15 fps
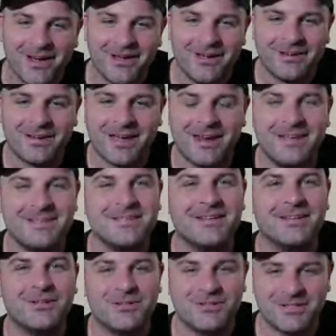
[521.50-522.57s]
Kenny's an
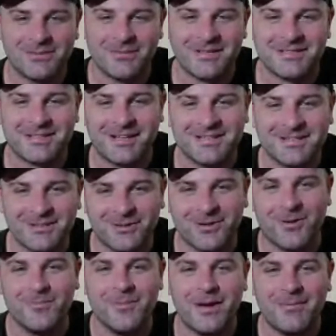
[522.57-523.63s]

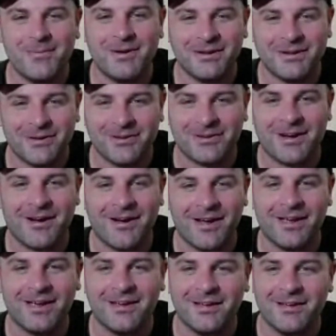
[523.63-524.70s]
acousticmasterclass.com member, good
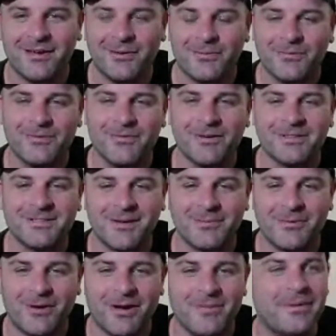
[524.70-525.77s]
guy. We've hooked up
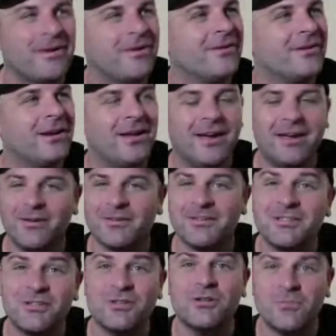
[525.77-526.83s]
quite a bit online on
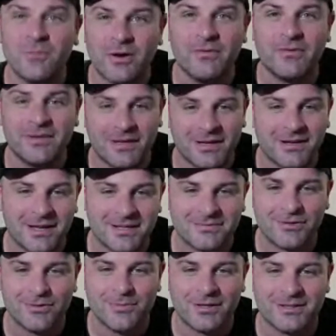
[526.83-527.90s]
Zoom over the last
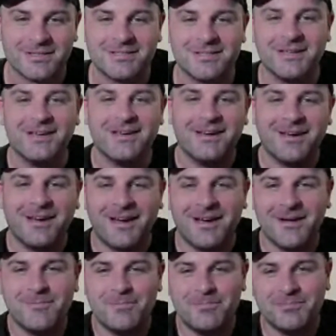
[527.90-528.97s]
few months,
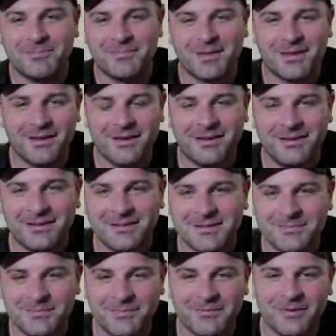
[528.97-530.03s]
and it's
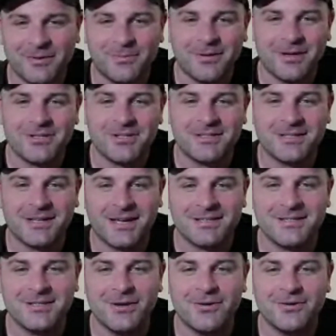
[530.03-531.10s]
a real pleasure to get
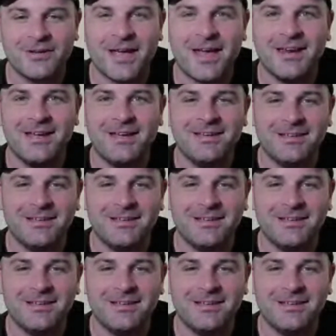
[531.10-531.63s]
to know Kenny.